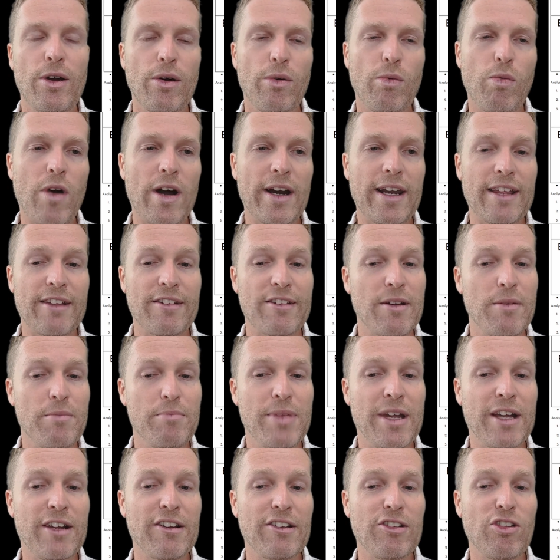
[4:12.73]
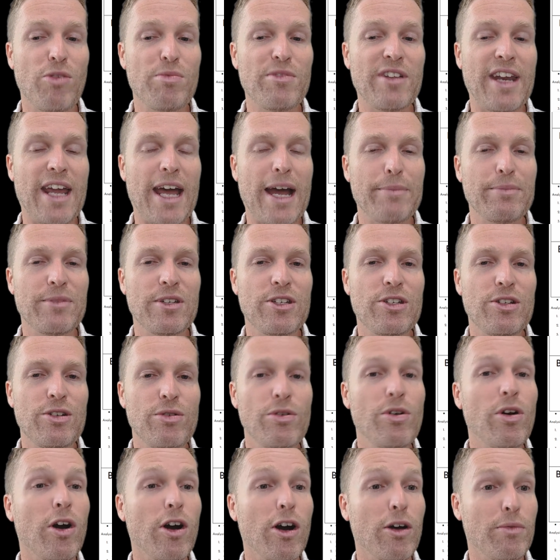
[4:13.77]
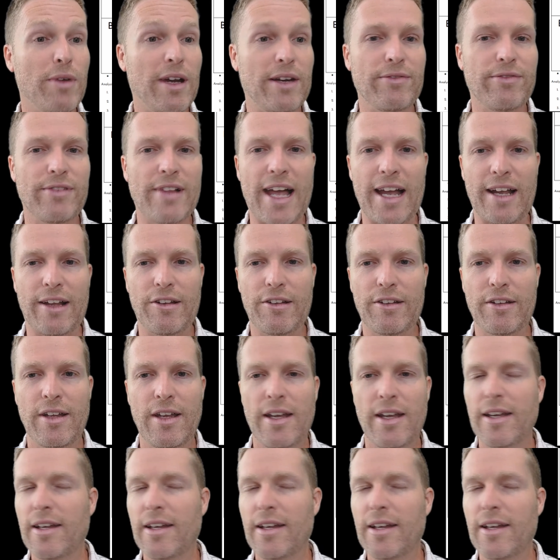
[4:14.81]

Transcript: One is big slopes in aptitude are red flags.